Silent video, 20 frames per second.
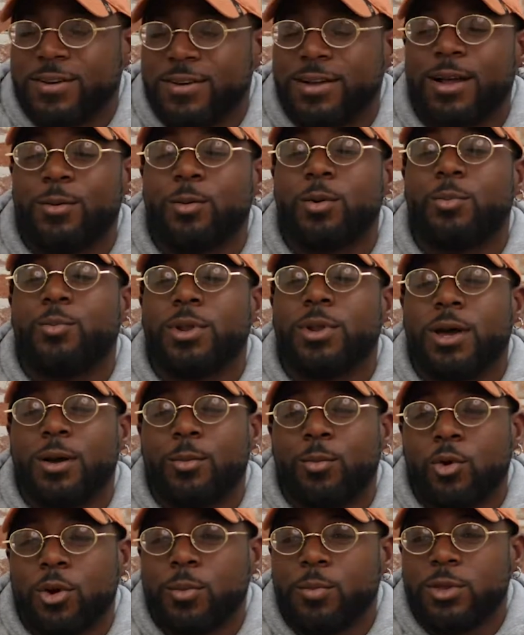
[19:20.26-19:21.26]
Fuck, I'm gonna put
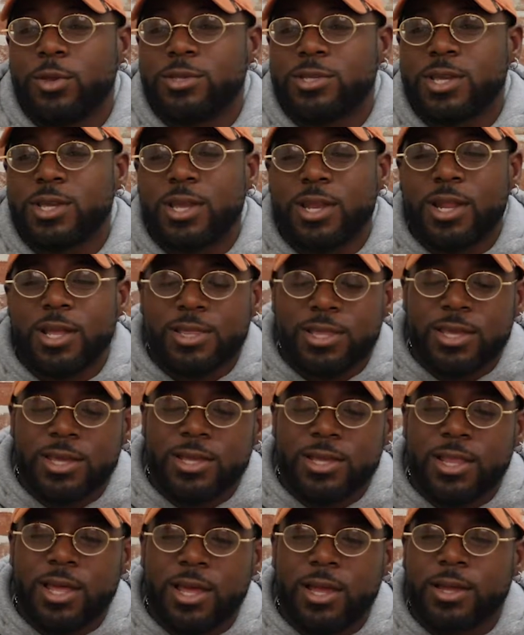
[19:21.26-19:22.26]
out more music, and I
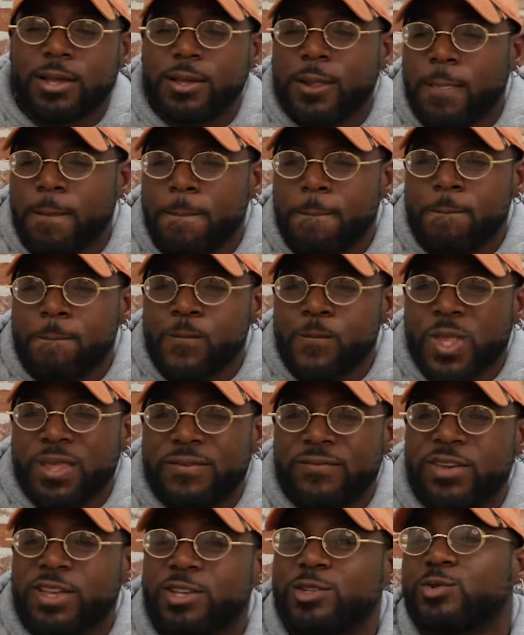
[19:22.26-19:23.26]
think like
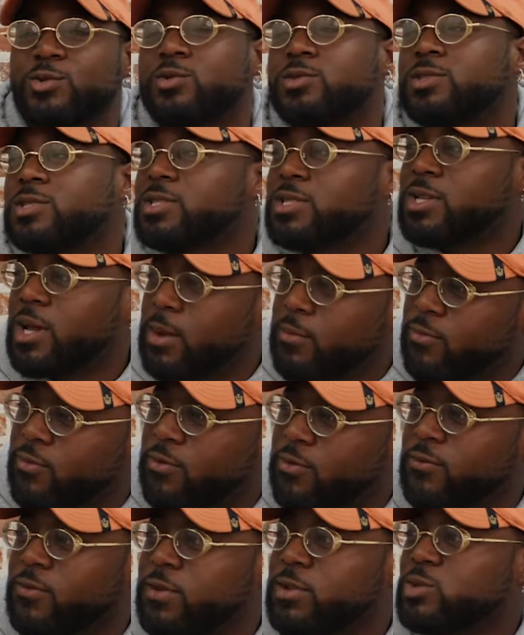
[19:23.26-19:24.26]
visuals. It's time
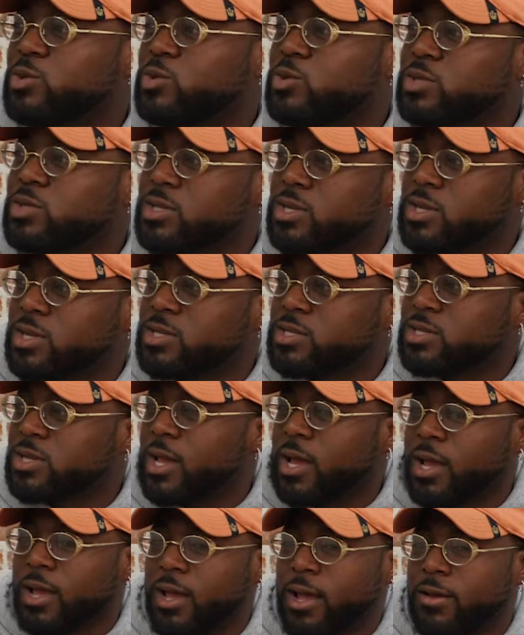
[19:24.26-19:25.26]
for visuals because
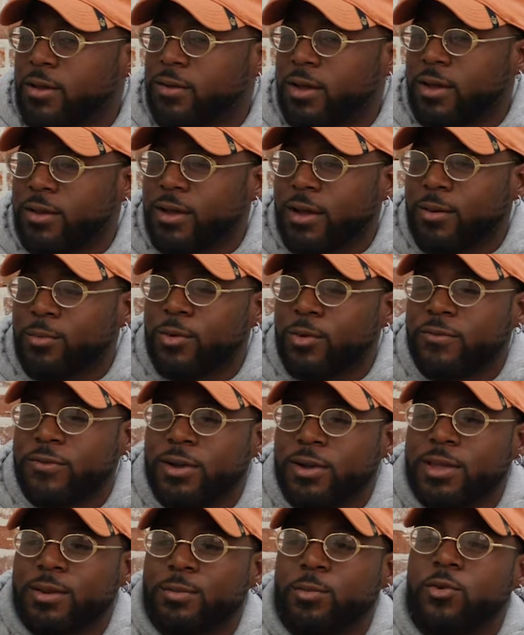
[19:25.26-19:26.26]
I'm a
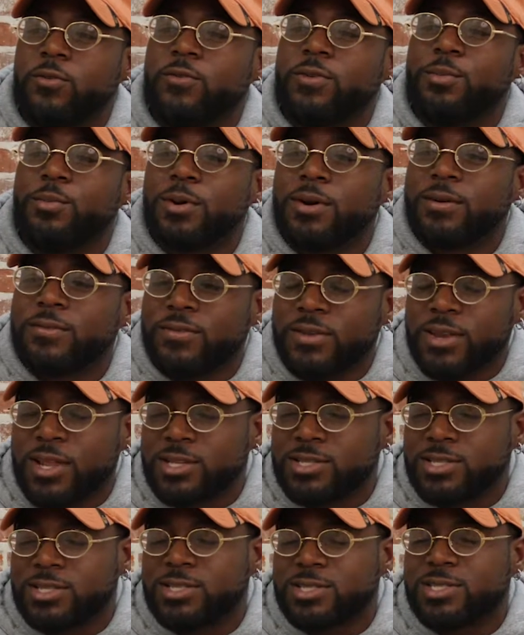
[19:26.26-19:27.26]
fucking movie buff, and
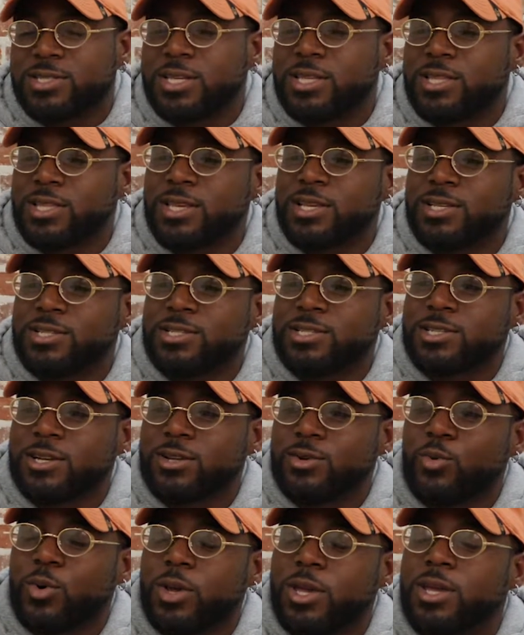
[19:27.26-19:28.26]
I just see things a
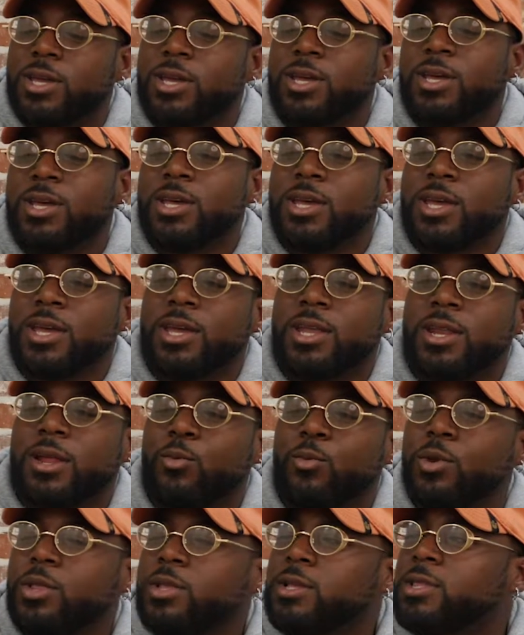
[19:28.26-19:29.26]
certain way. And
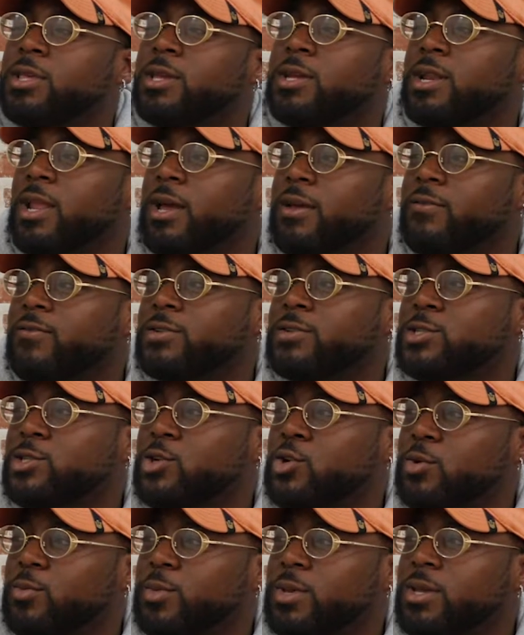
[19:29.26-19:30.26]
I really think life is
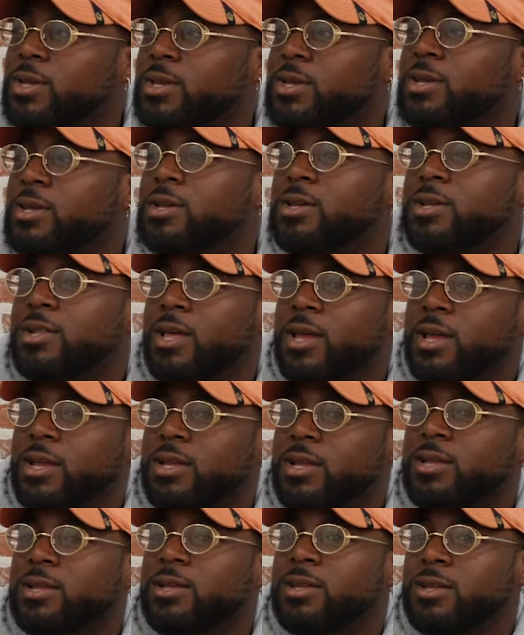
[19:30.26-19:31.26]
showing me, like
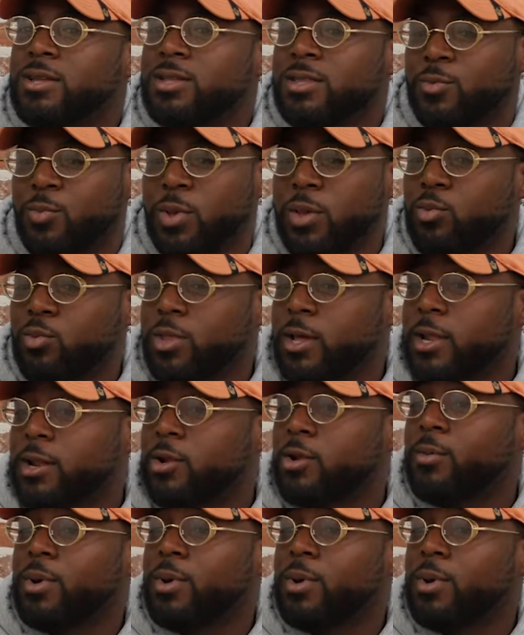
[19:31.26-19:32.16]
the people that are